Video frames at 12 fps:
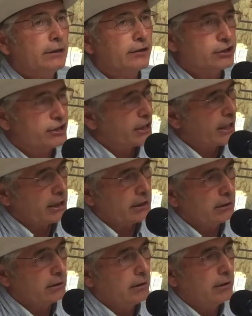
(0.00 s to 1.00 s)
The
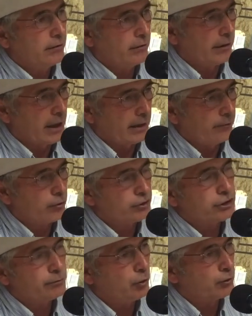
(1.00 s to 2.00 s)
Senate, they were
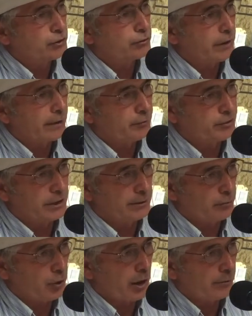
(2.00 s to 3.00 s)
supposed to
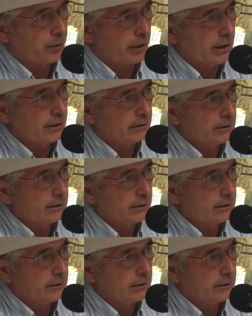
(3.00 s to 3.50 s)
represent property.